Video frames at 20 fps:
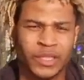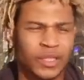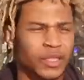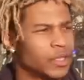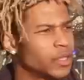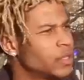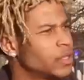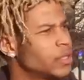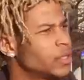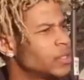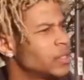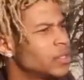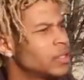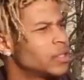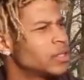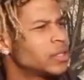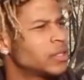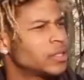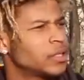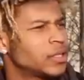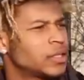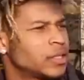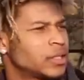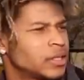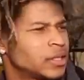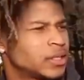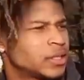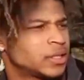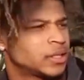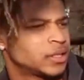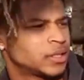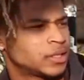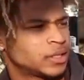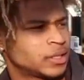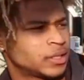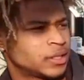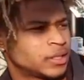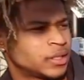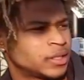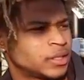
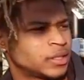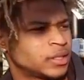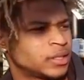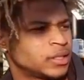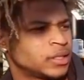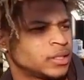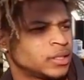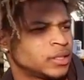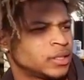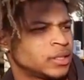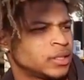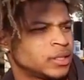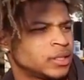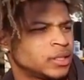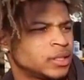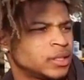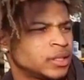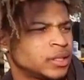(not speaking)